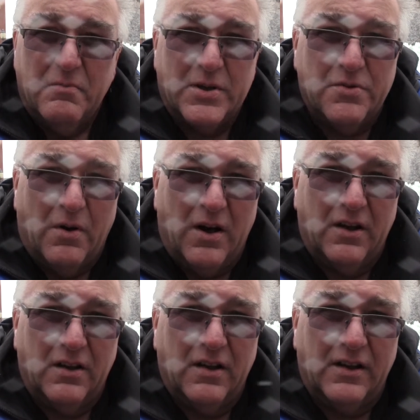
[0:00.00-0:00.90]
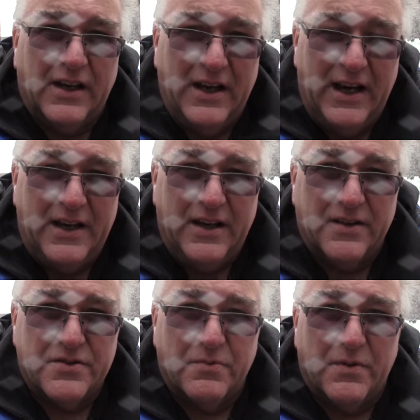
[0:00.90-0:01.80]
but to all
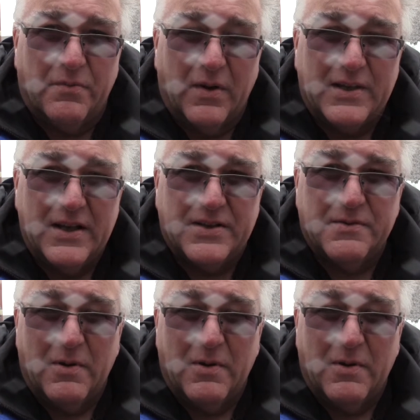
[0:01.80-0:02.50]
Canadians with what is